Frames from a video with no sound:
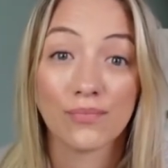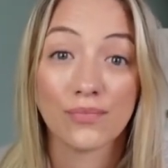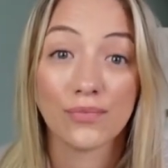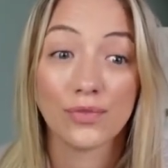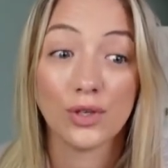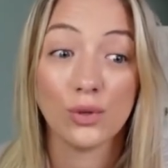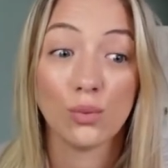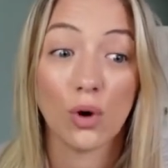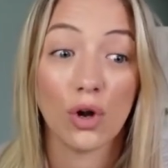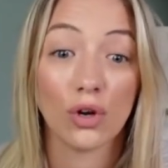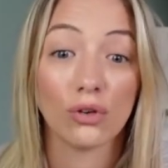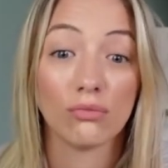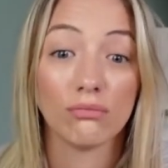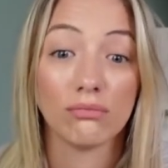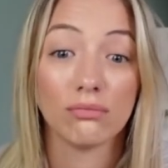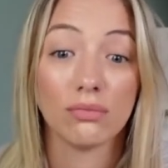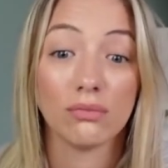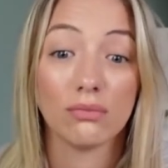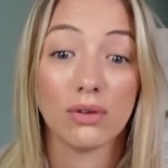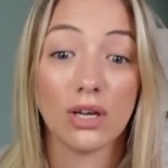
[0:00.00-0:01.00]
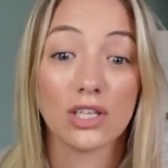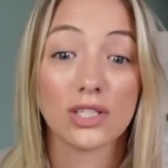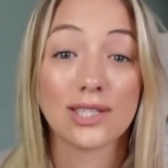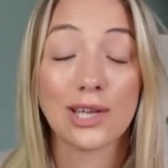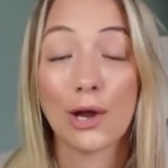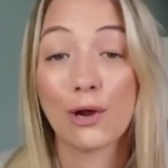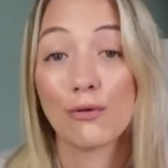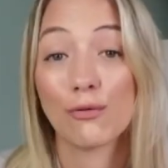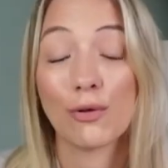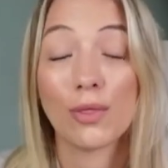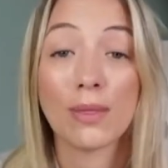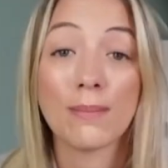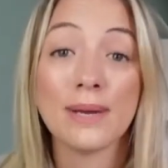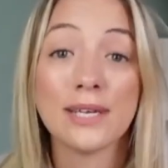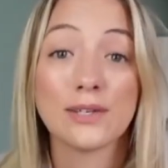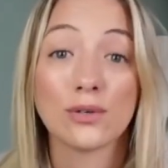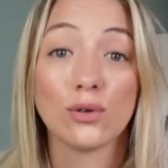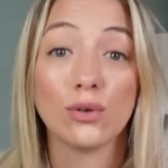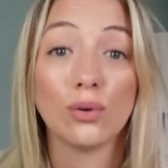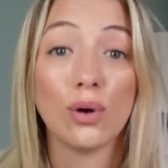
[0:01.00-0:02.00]
you want a sofa in the
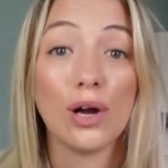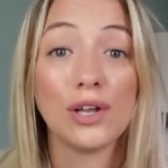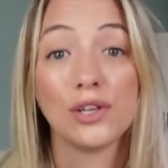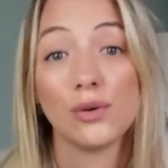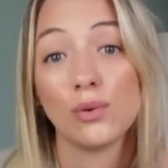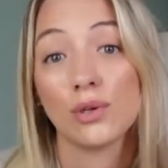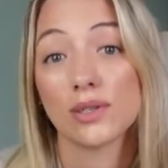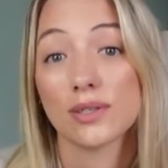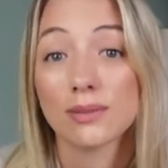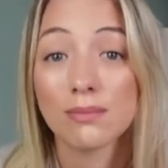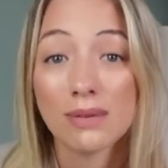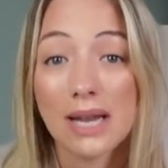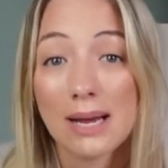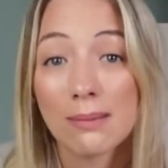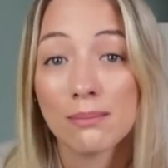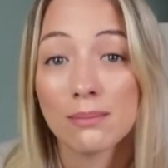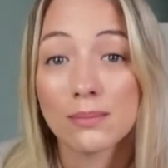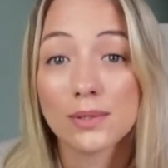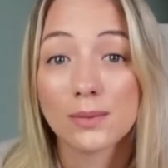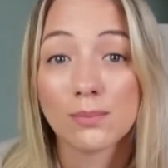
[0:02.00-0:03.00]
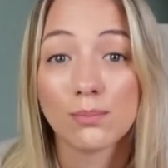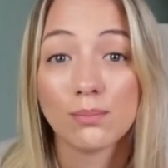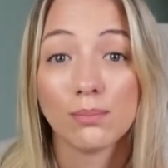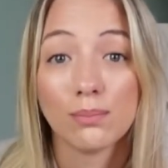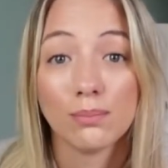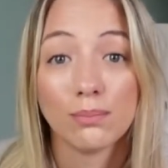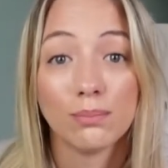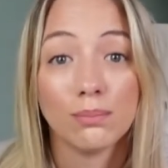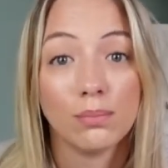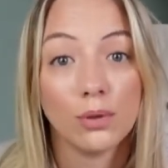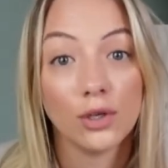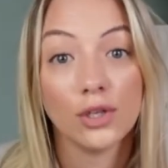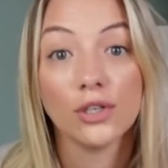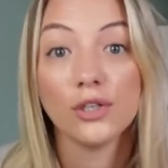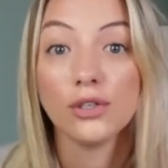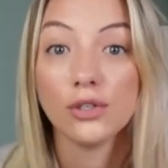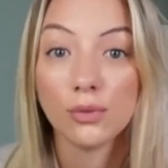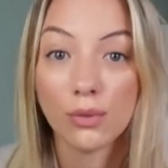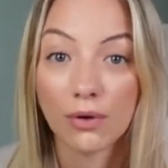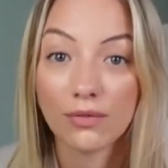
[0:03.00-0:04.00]
middle and you want some lamps,
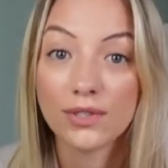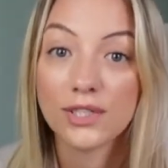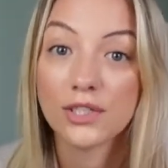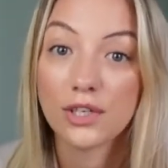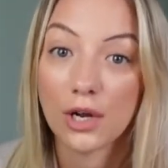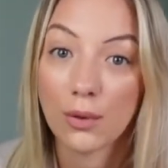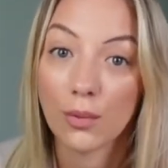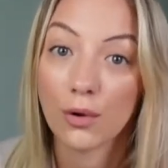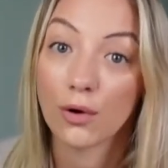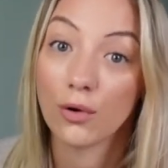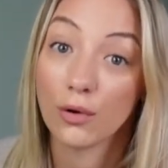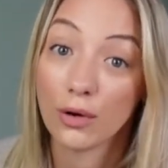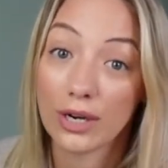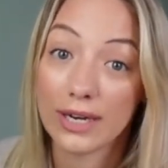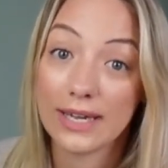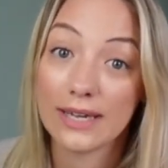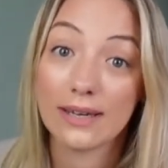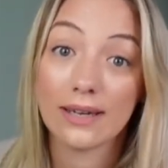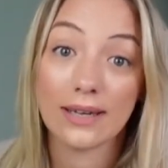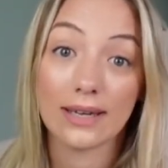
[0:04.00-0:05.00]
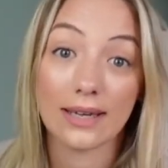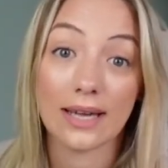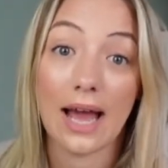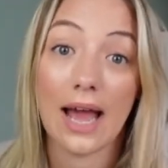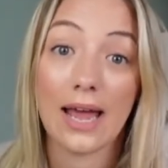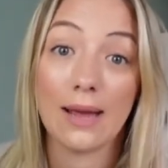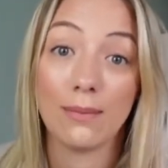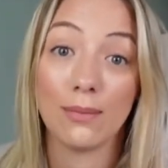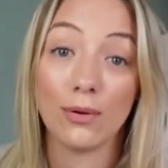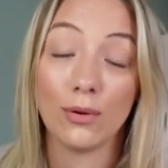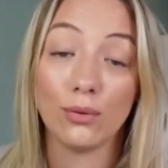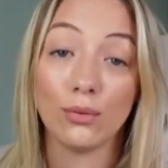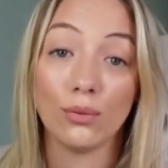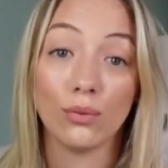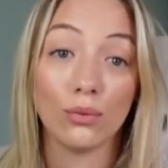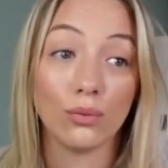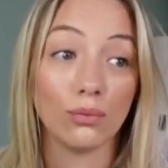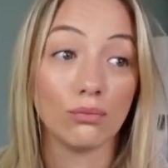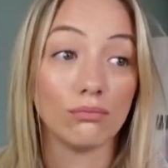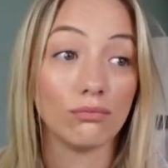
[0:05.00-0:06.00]
but you obviously don't want an ugly
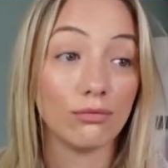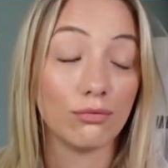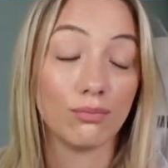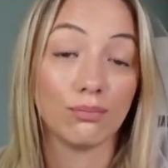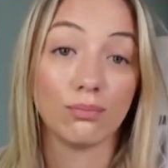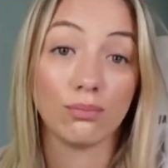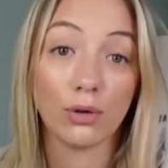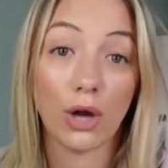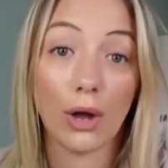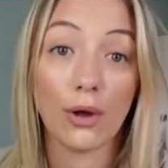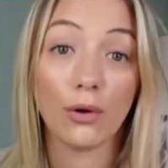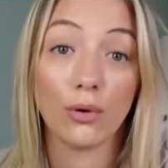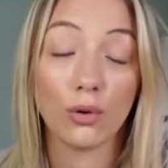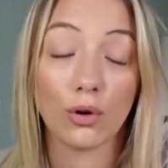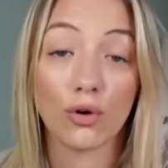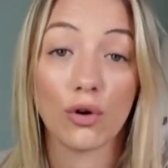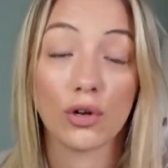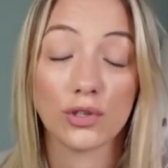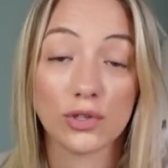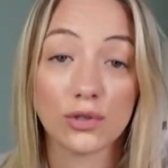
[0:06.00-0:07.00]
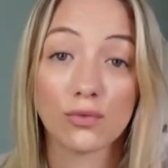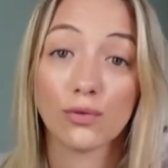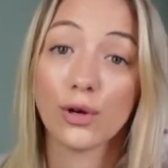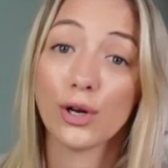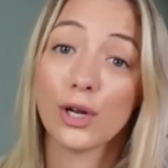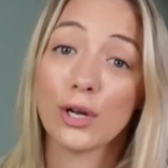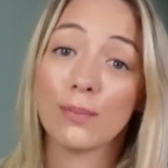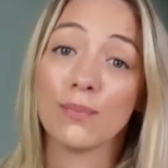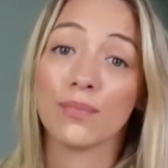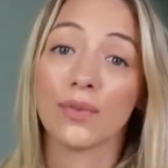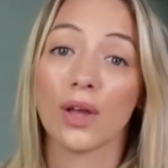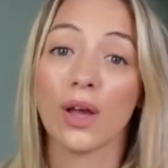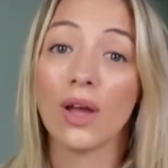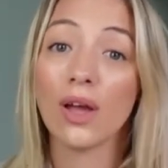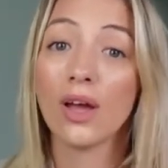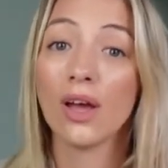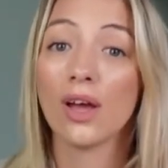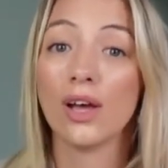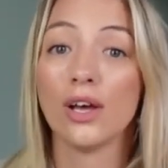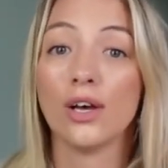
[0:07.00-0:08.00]
cable going all across the room.
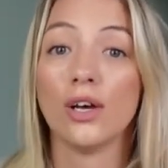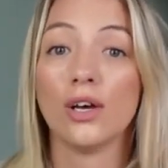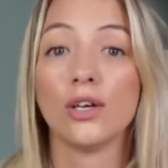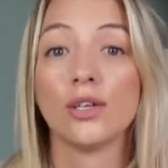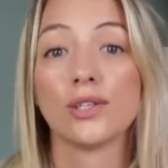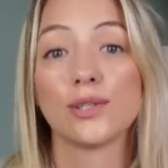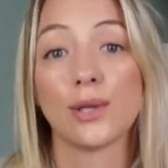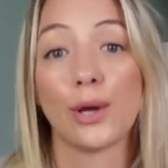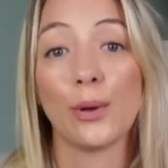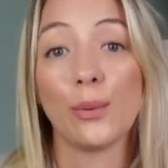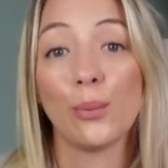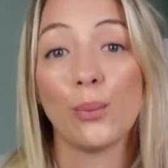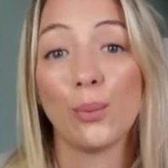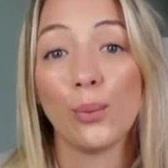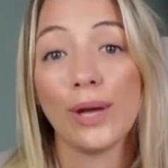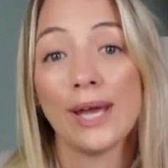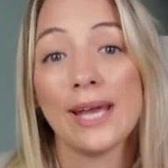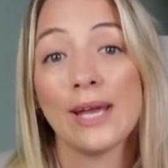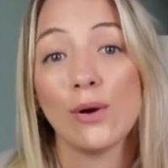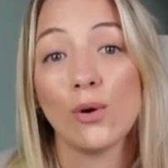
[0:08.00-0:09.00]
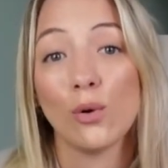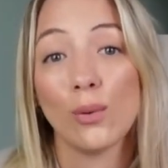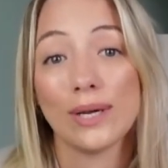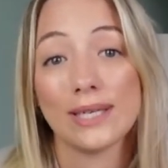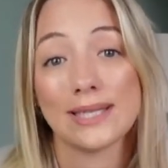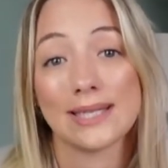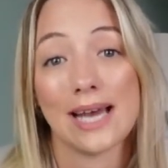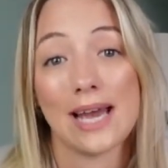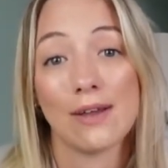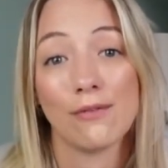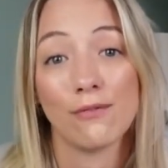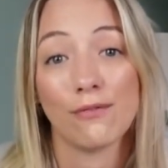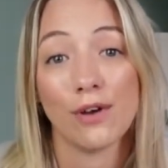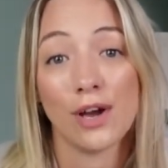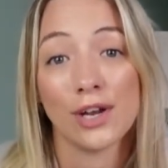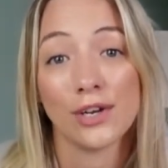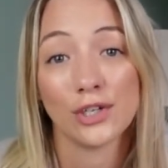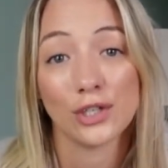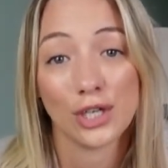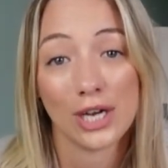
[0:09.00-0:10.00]
So we always say
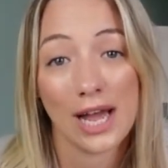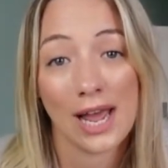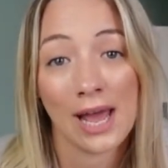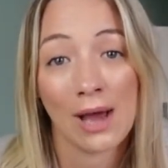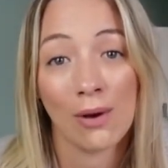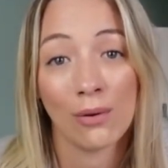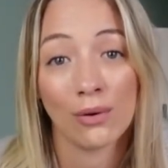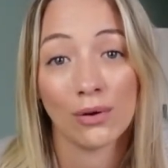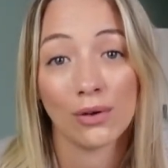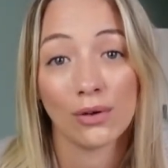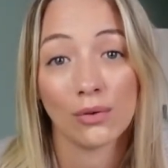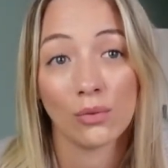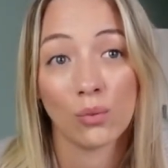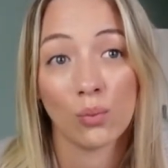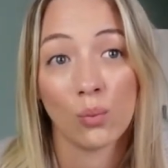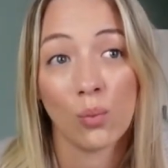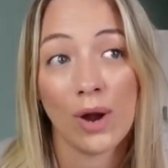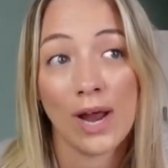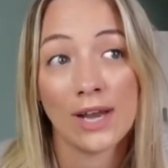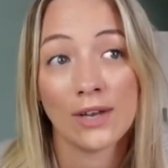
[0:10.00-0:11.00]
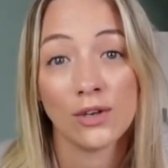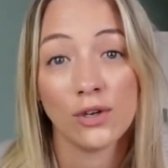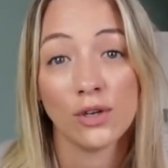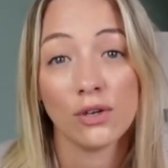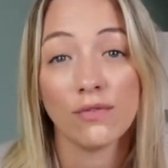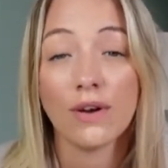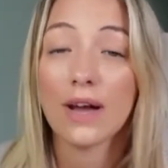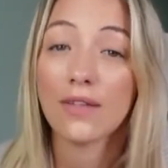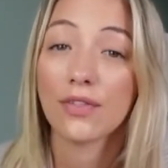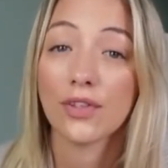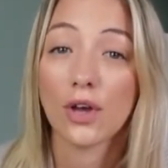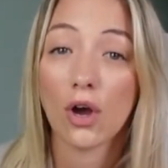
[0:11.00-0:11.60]
furniture layout, when you've had the